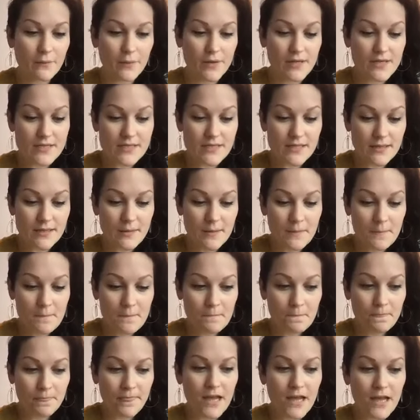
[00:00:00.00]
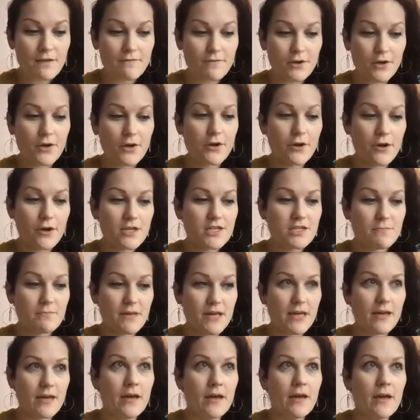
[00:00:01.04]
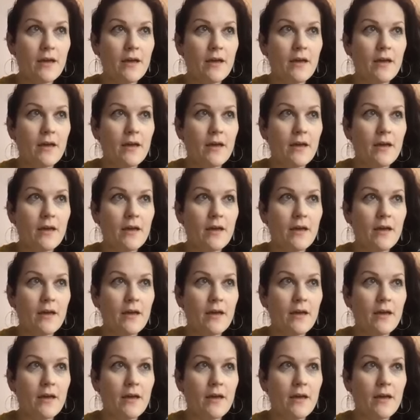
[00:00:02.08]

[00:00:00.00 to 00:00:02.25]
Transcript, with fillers: was kind of occurring to me